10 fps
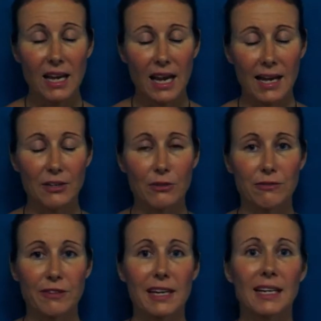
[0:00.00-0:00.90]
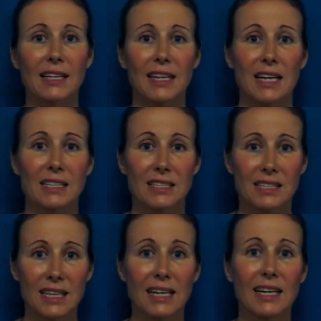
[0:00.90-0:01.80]
and you're feeling that
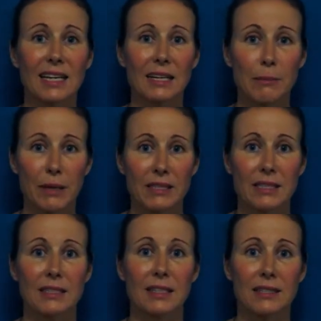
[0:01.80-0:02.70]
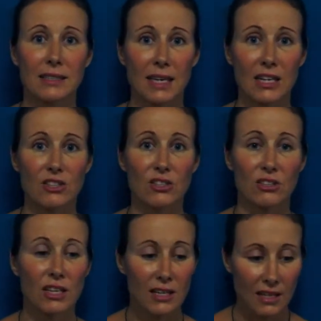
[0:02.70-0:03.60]
tingling, buzzy sensation
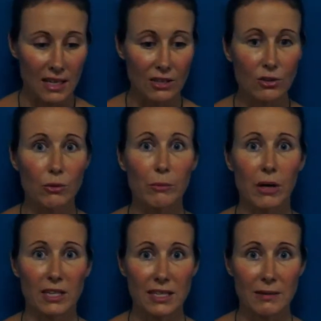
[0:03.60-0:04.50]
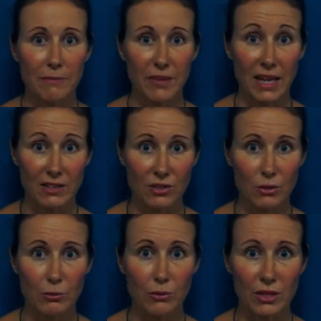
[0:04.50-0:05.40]
in your body as
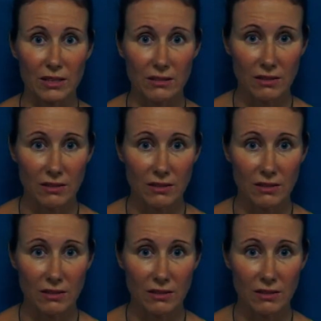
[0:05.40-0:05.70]
you breathe.